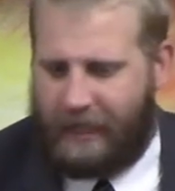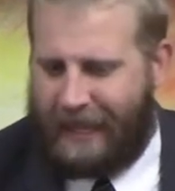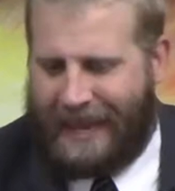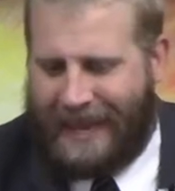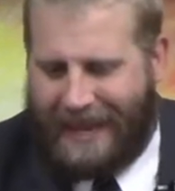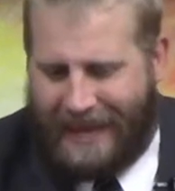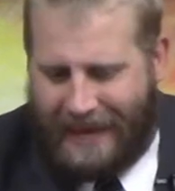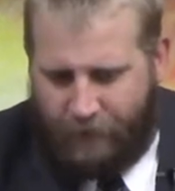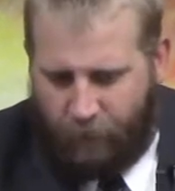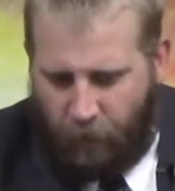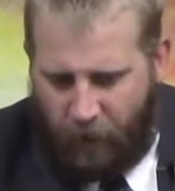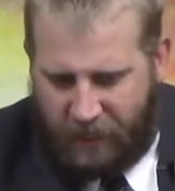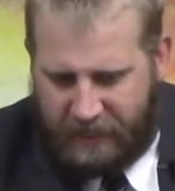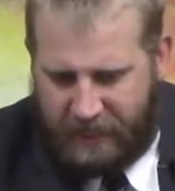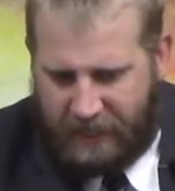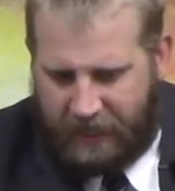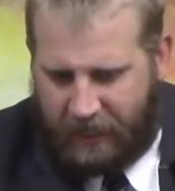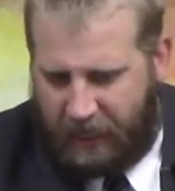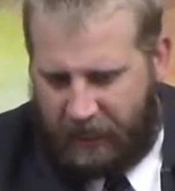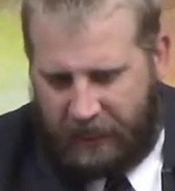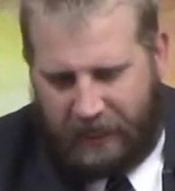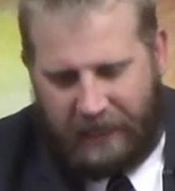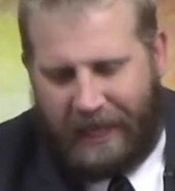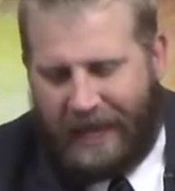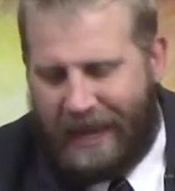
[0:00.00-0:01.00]
He wasn't
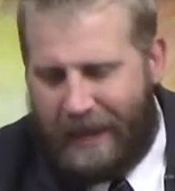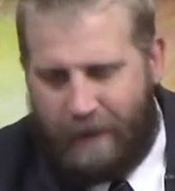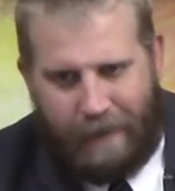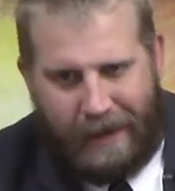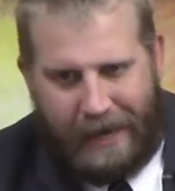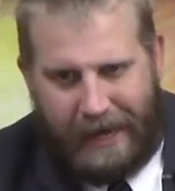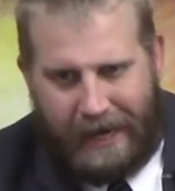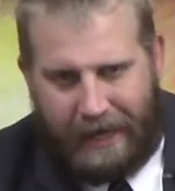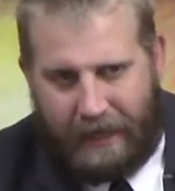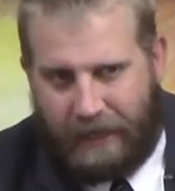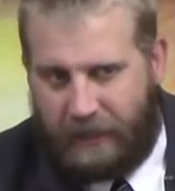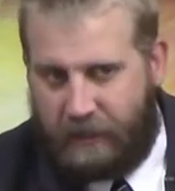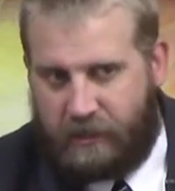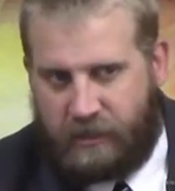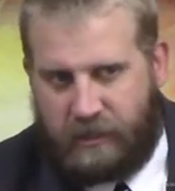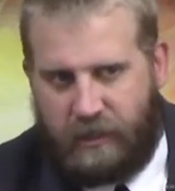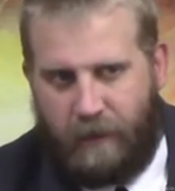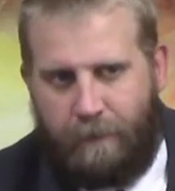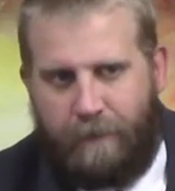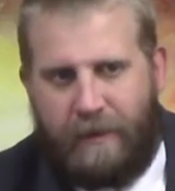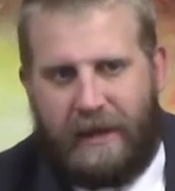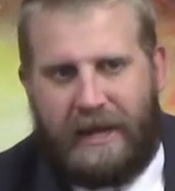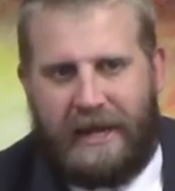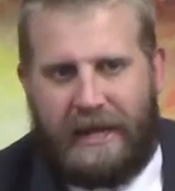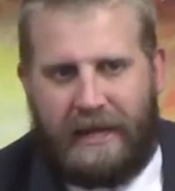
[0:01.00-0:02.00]
claiming to
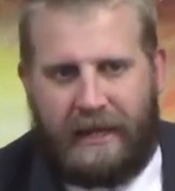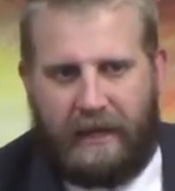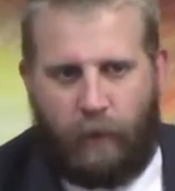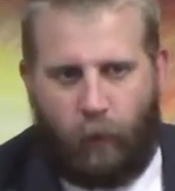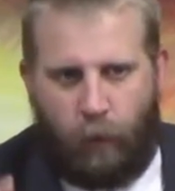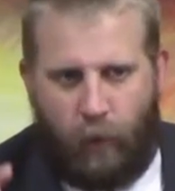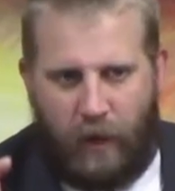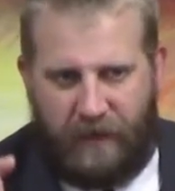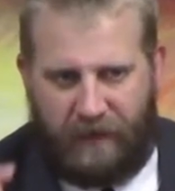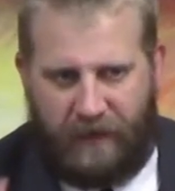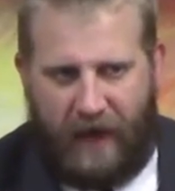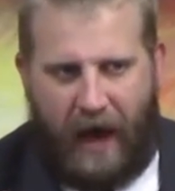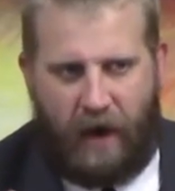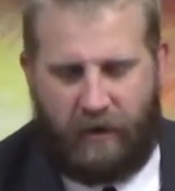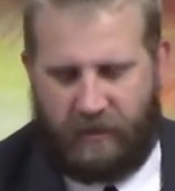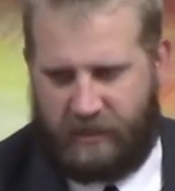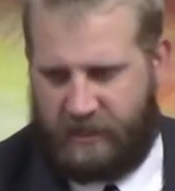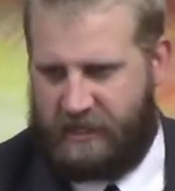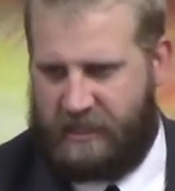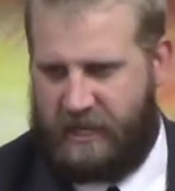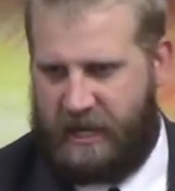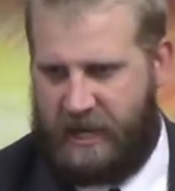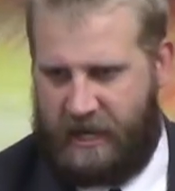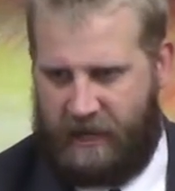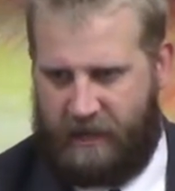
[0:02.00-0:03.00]
be without
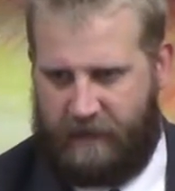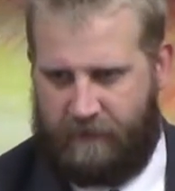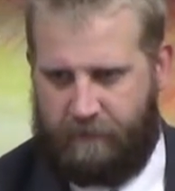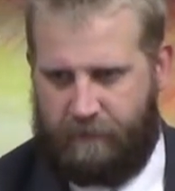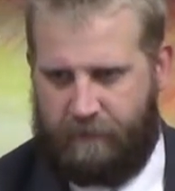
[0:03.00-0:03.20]
sin.